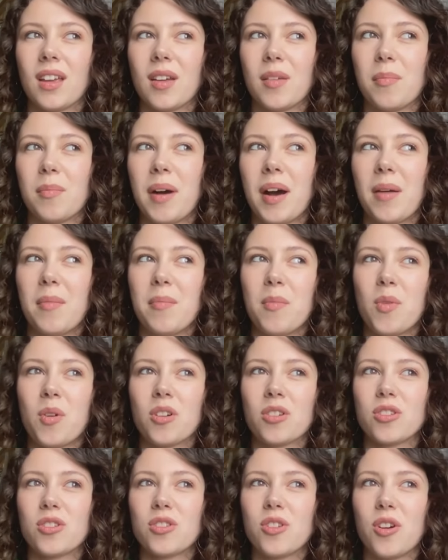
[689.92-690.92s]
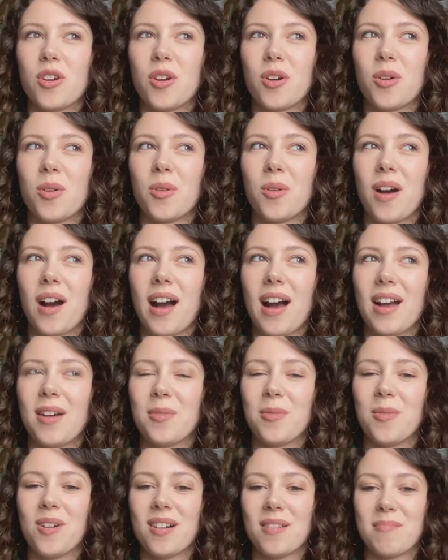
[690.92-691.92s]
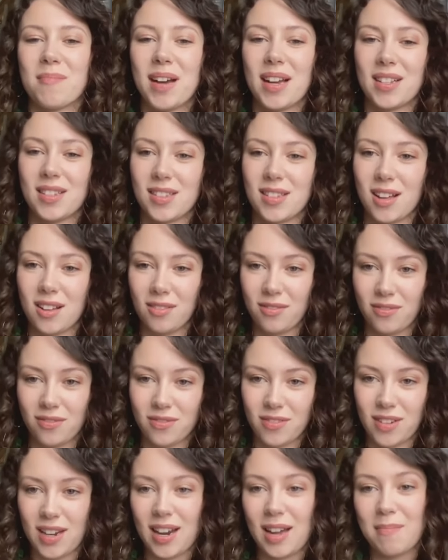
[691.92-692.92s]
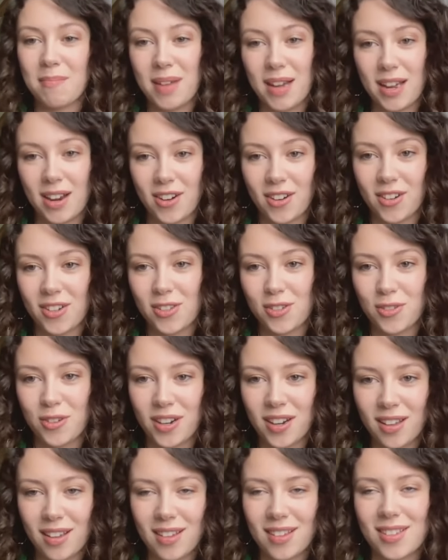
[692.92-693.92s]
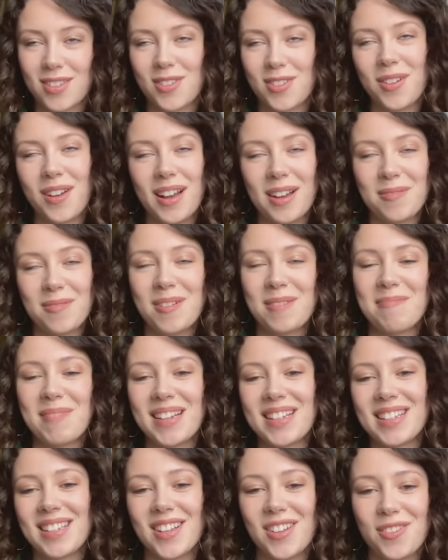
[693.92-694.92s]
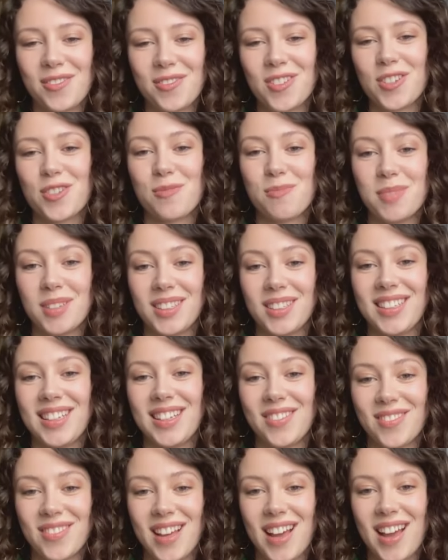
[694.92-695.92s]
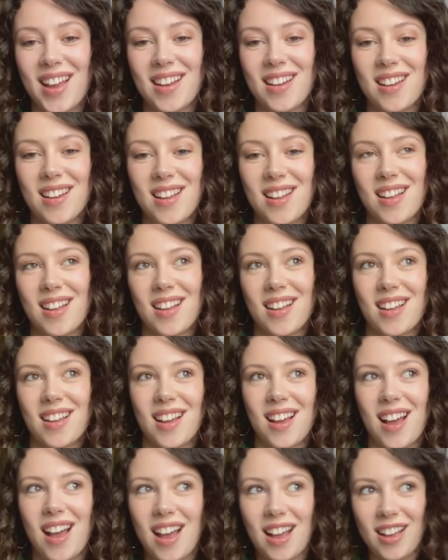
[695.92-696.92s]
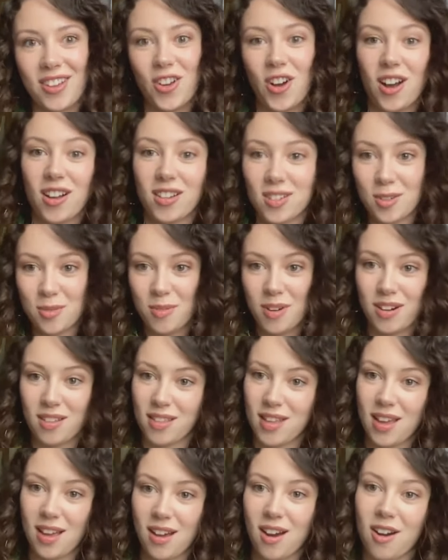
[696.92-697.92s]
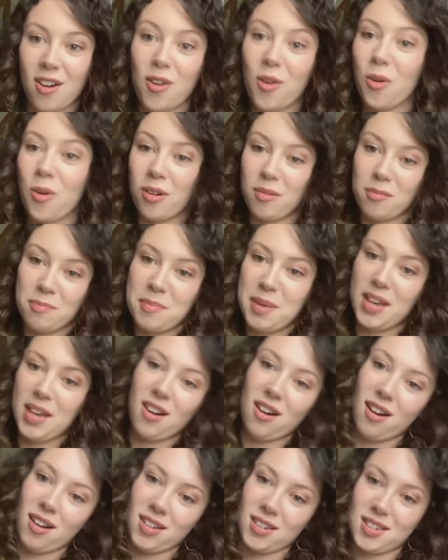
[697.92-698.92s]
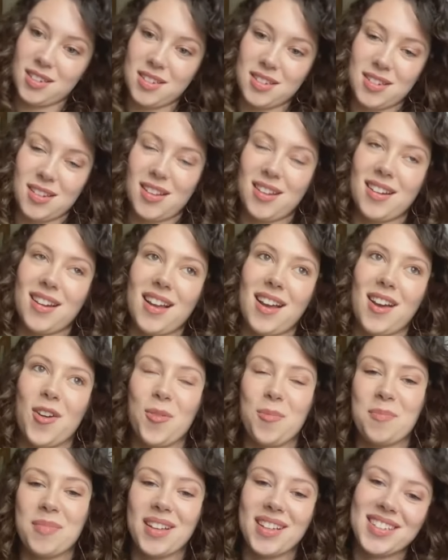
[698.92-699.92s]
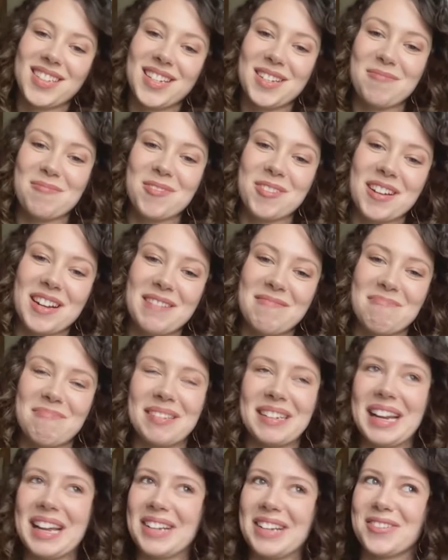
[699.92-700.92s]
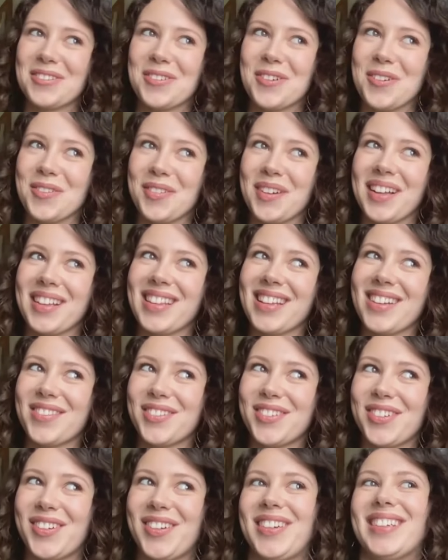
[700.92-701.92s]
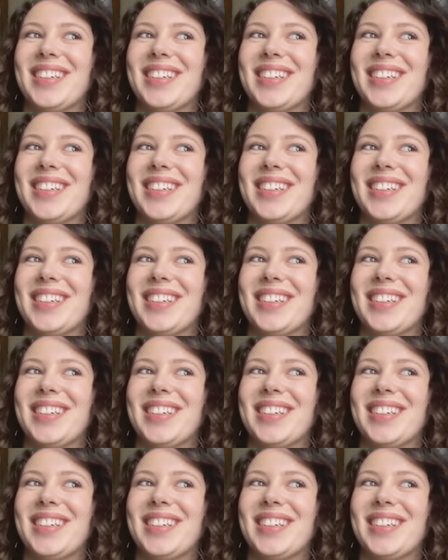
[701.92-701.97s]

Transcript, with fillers: but more so I want myself and I'm my hardest critic, so I want myself to believe that I got to where they are or beyond. And I hope that day will come, but I don't know if I'll ever